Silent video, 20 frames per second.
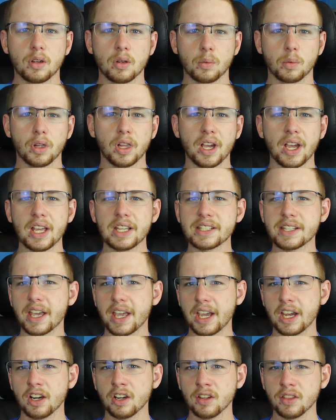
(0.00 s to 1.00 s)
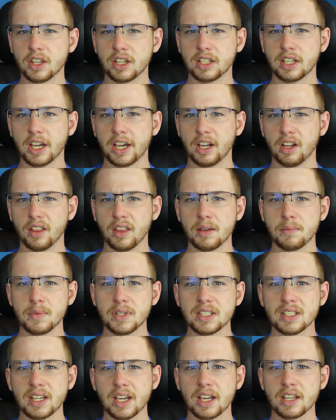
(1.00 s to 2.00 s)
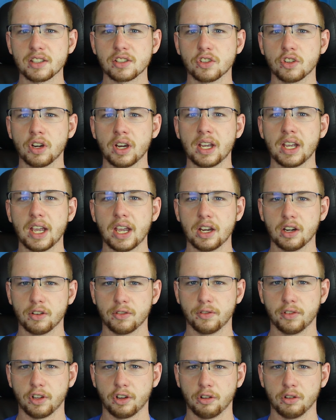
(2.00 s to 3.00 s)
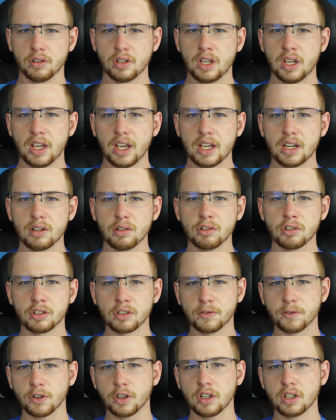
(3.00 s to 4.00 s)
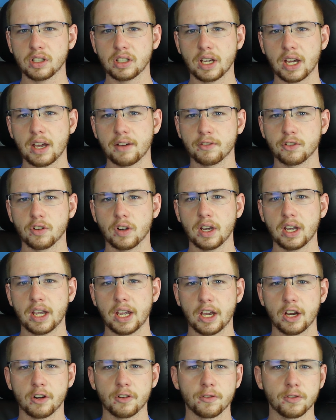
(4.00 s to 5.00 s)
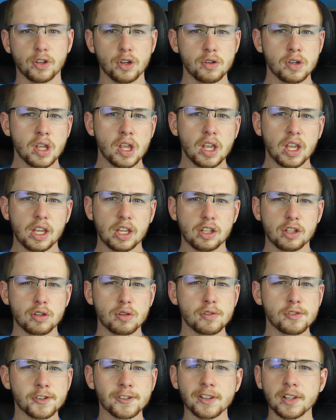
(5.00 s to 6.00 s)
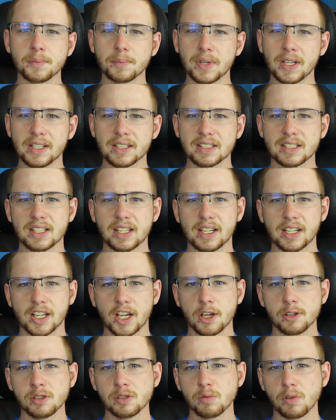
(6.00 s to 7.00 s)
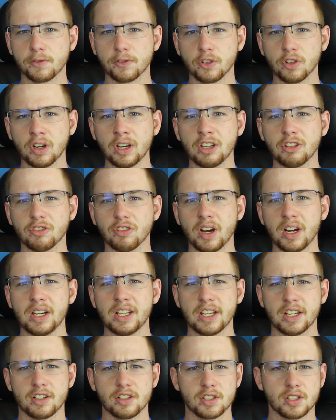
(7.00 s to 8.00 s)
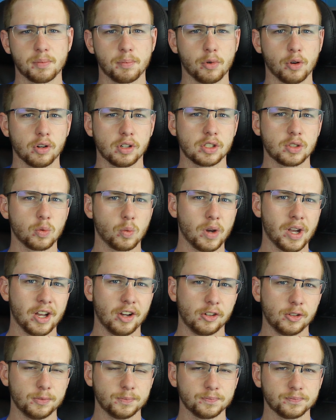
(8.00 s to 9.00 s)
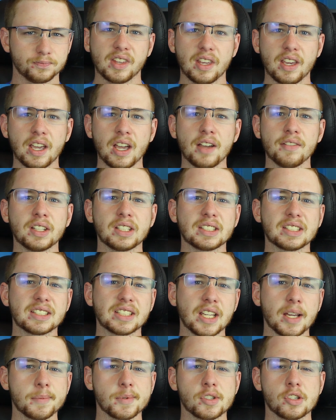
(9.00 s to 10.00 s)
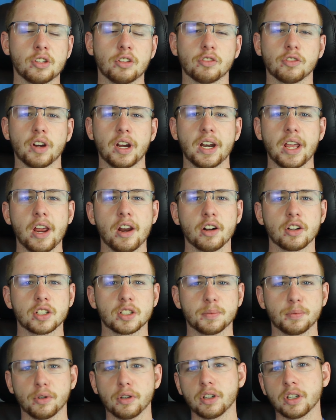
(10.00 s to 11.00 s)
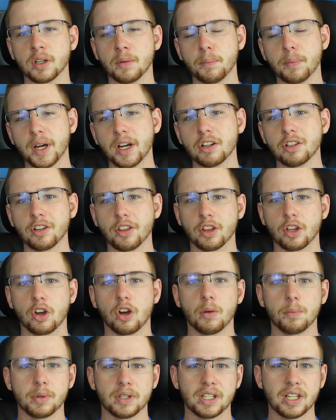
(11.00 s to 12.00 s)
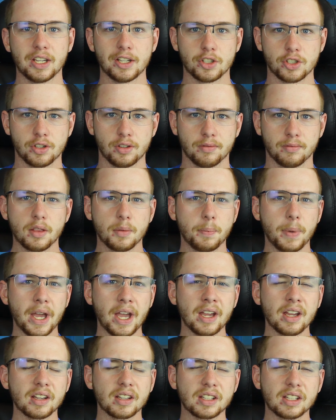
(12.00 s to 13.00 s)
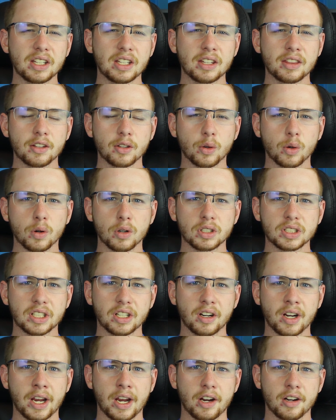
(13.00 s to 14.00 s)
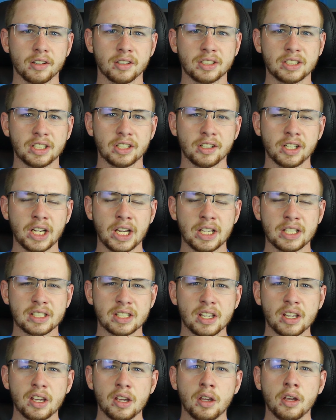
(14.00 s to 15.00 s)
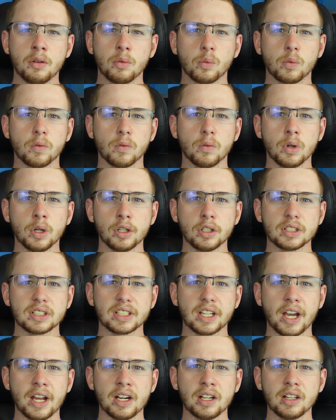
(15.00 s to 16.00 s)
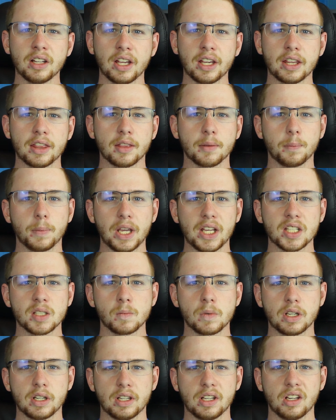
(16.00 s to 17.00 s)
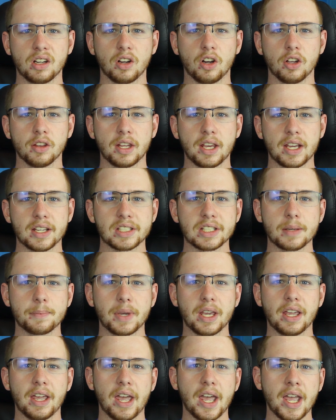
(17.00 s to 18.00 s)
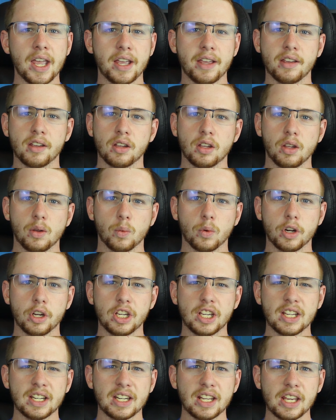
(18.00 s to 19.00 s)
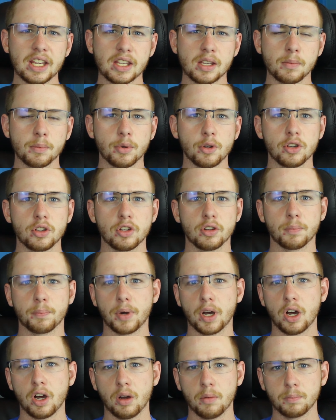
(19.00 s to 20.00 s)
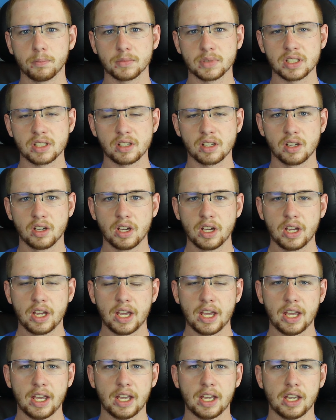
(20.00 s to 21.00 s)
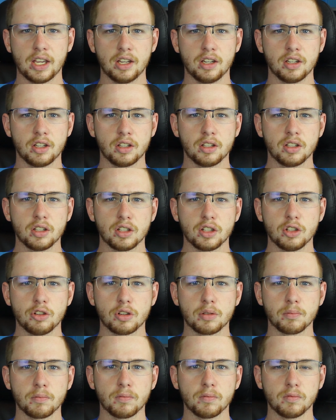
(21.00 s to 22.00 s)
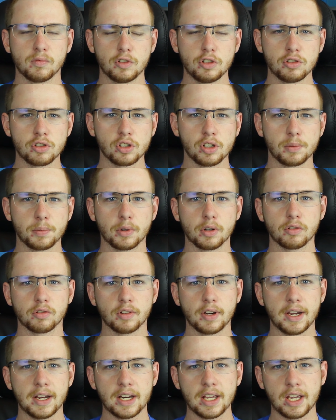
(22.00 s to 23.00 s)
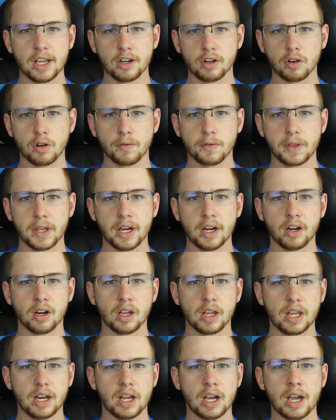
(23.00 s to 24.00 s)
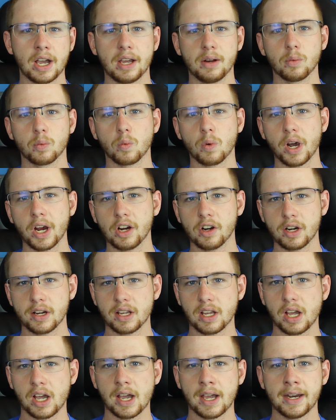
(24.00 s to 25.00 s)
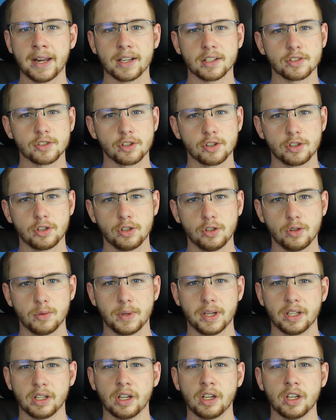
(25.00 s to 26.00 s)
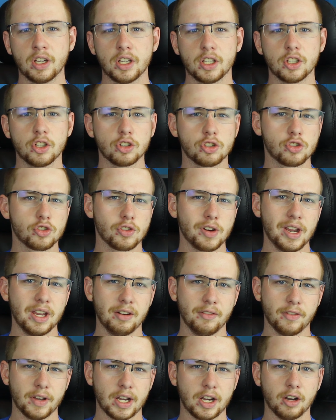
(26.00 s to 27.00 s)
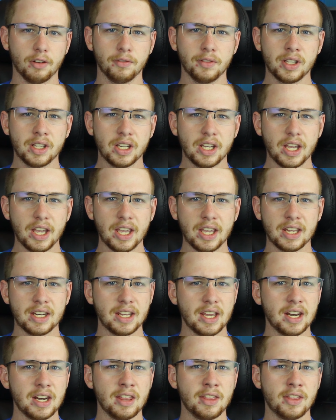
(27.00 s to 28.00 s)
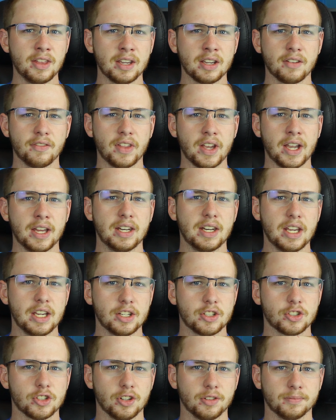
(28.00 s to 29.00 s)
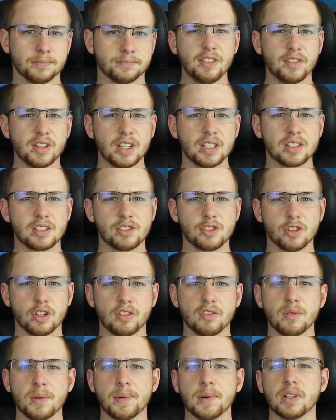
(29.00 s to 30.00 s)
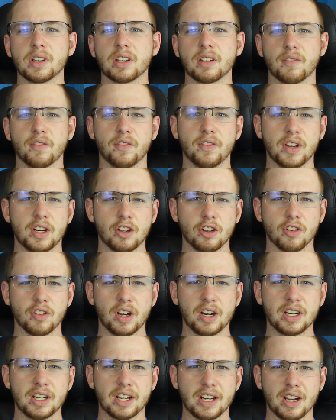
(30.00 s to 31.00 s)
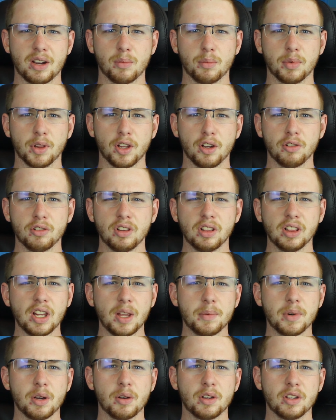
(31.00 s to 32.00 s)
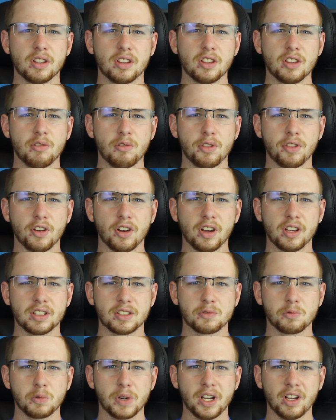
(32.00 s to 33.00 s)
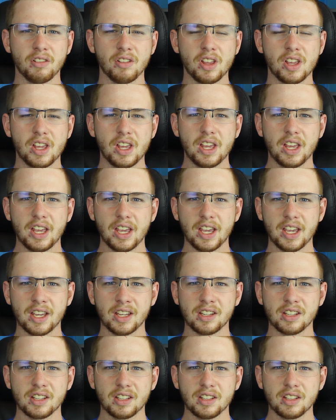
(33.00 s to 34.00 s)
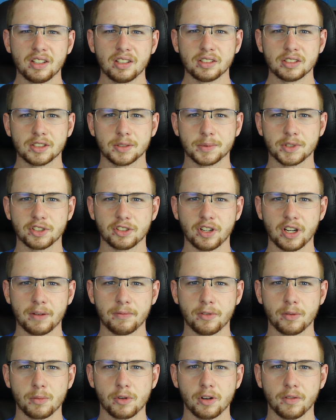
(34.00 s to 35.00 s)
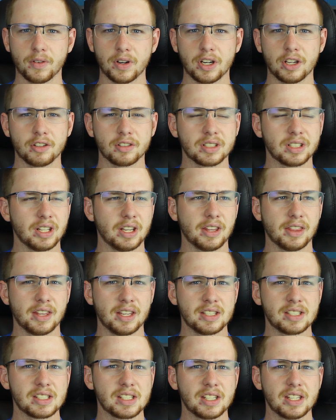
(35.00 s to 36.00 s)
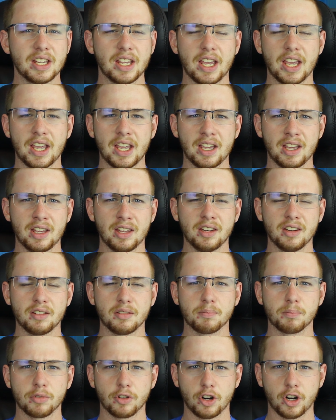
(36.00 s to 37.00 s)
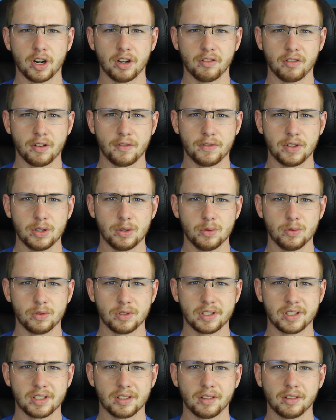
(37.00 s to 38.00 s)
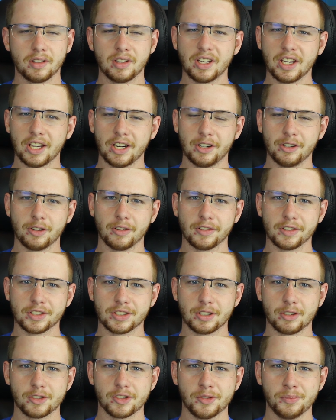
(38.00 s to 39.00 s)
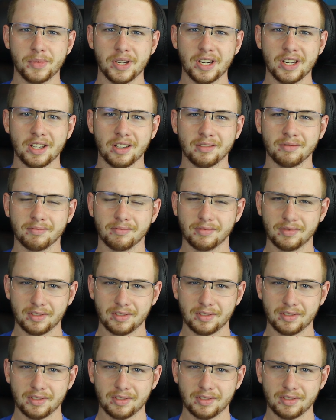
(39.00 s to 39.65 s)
Well, it has air in the title, that means it has great airflow. And in order for it to have great airflow, it usually means that it comes with great radiator support as well. They have exceptional radiator support compared to the competition. The bat in the Corsair Air series works kind of like the basement did on the SMA 8, where you can take and put your pumps, and you can usually put a radiator over there and hide wiring, hide extra tubing, your drain valve, and anything of that nature. If you guys enjoyed, remember to give the video a rating down below. Let me know what you thought as well, and subscribe for more videos like this and product reviews. Head on over to social media.